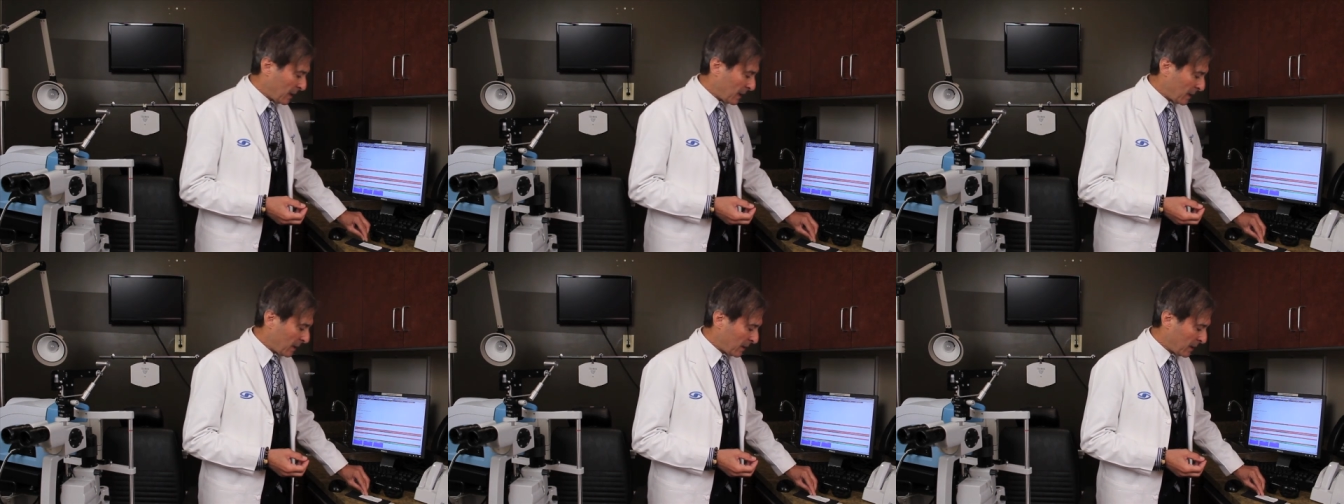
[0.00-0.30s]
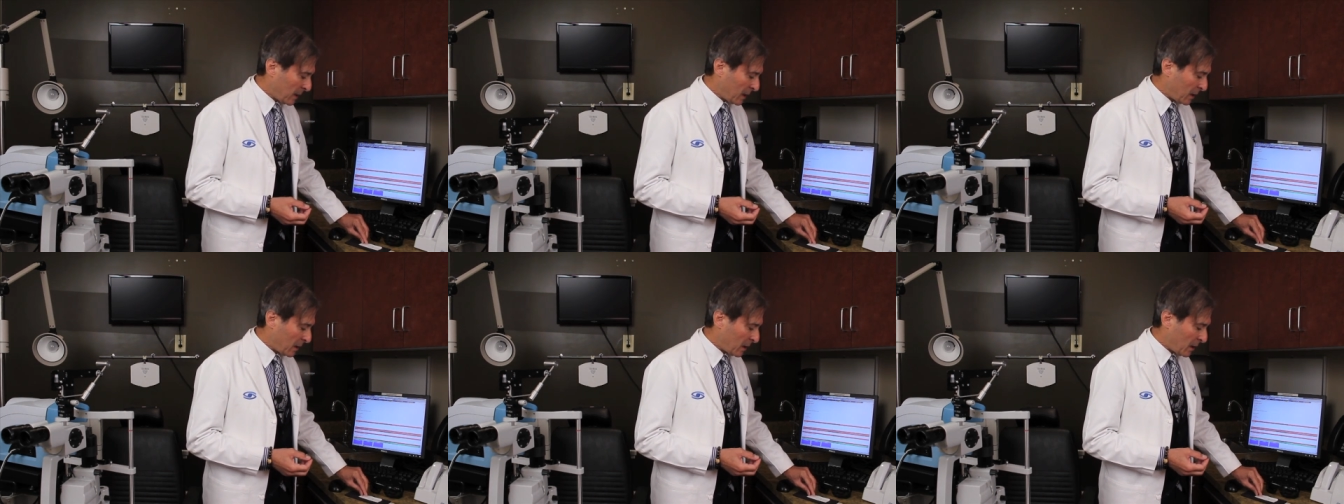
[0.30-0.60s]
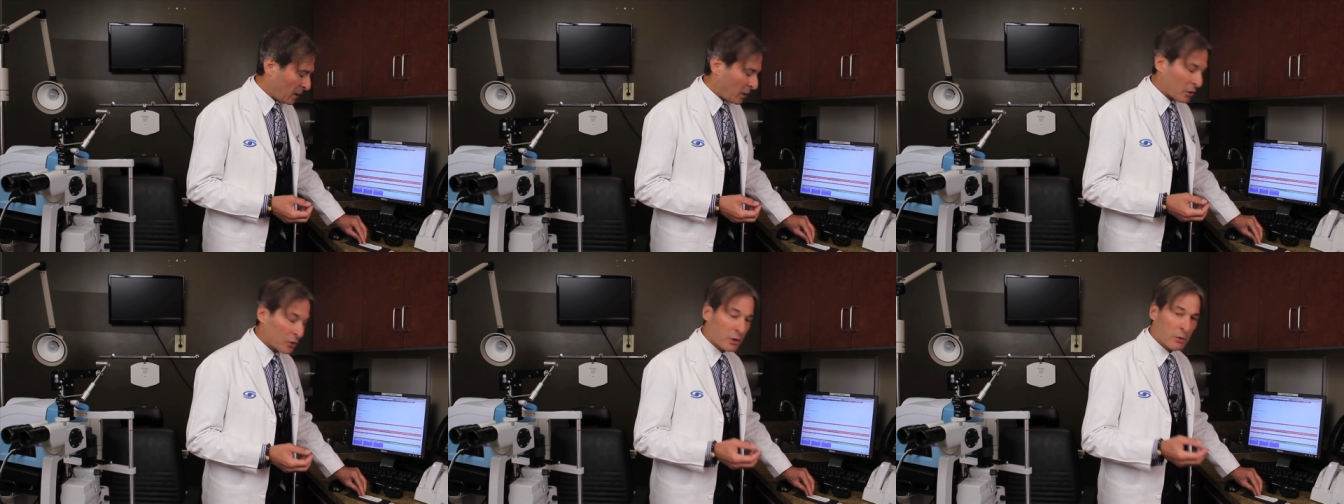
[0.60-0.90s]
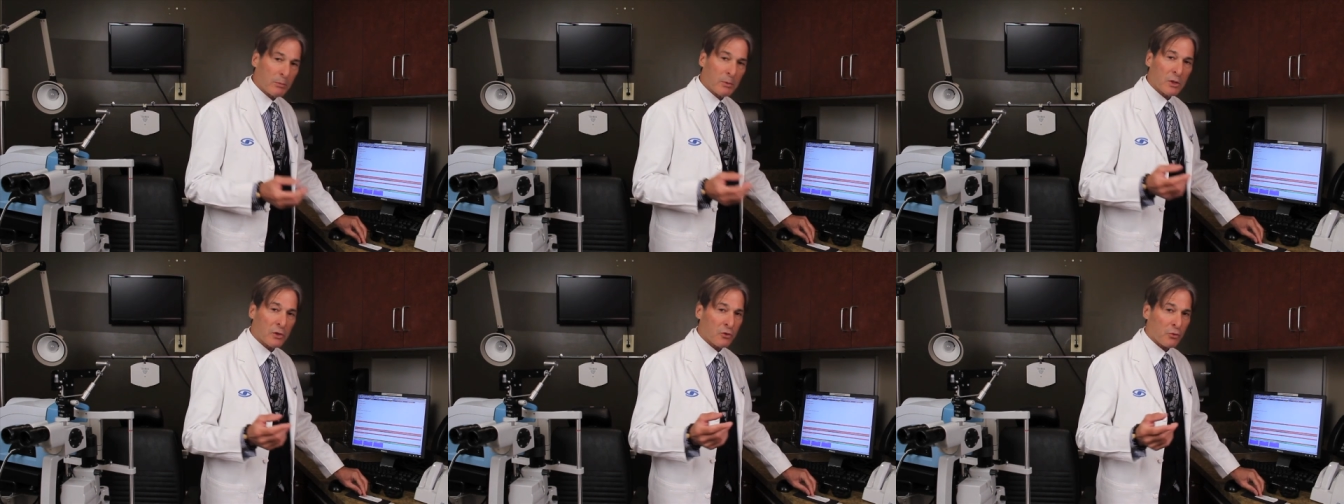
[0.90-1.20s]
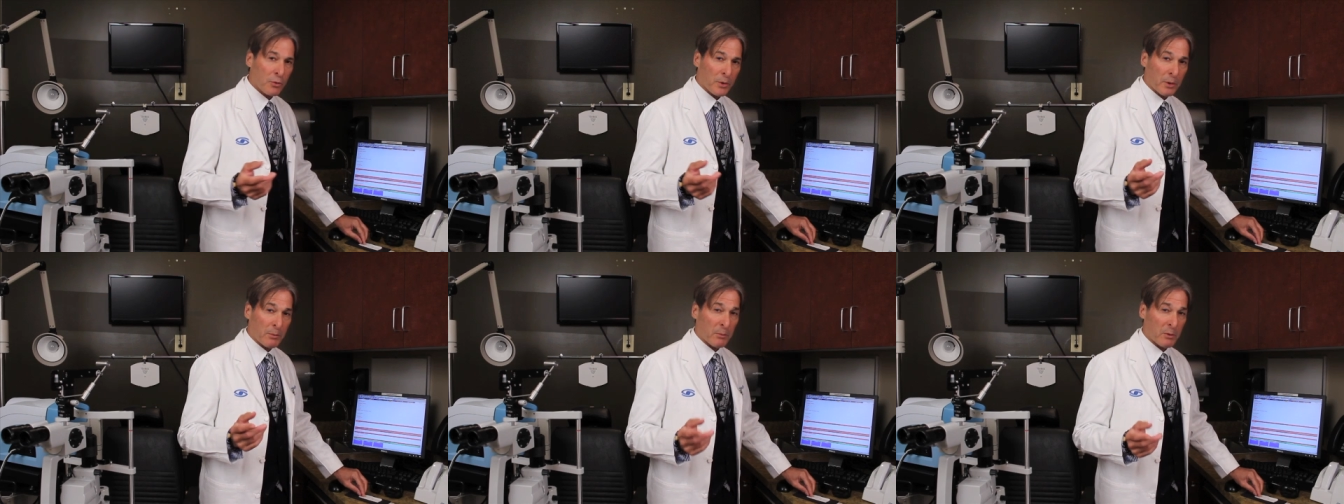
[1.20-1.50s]
the ultimate
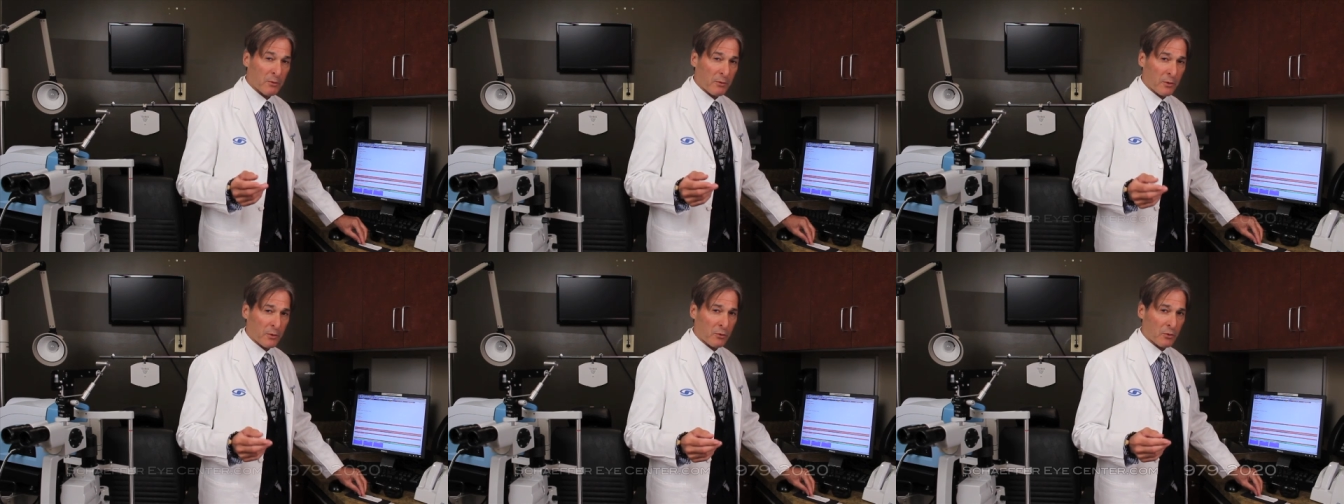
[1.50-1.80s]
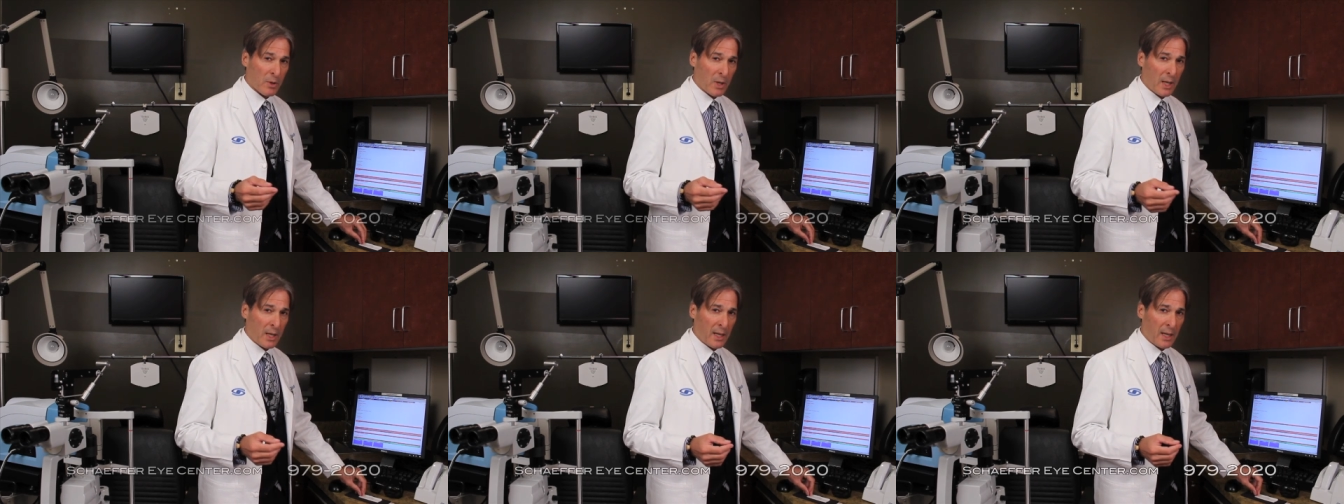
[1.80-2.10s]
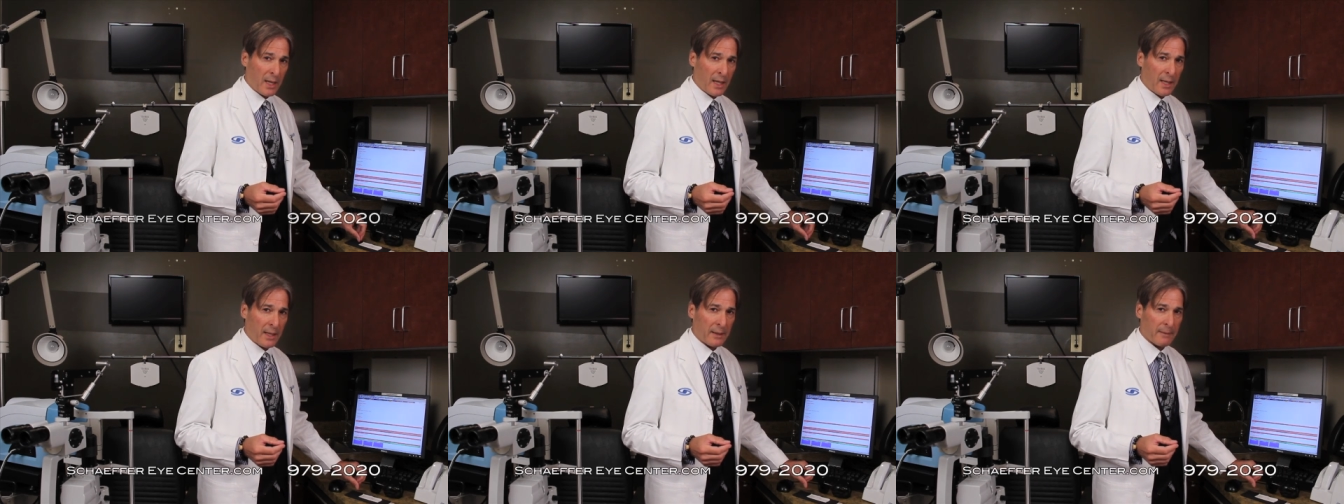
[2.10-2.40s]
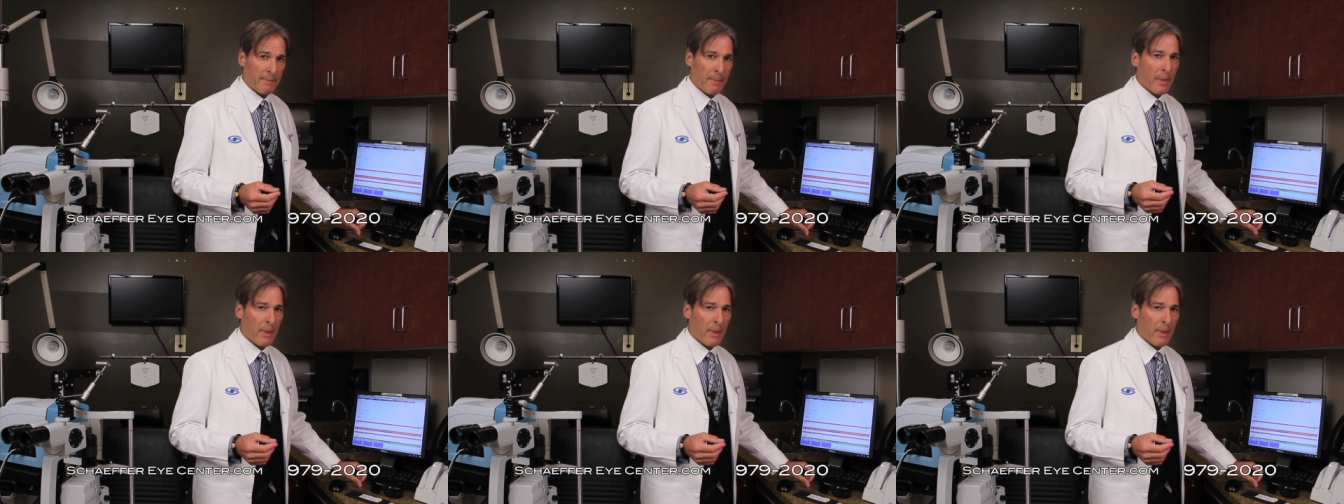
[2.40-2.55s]
treatment for dry eye.